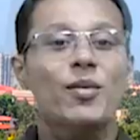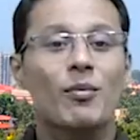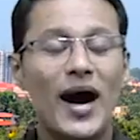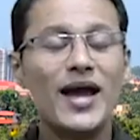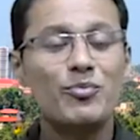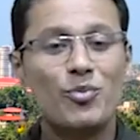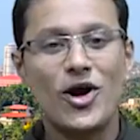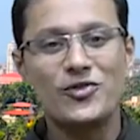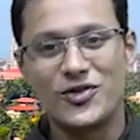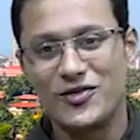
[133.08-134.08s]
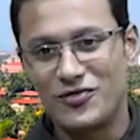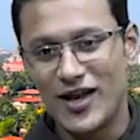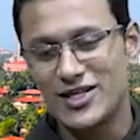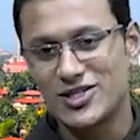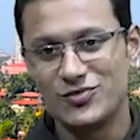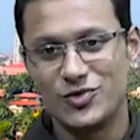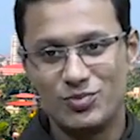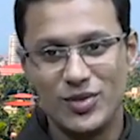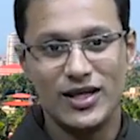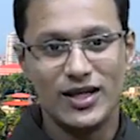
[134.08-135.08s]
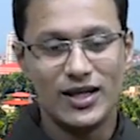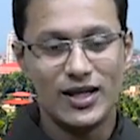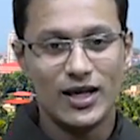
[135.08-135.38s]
My point for reflection would be,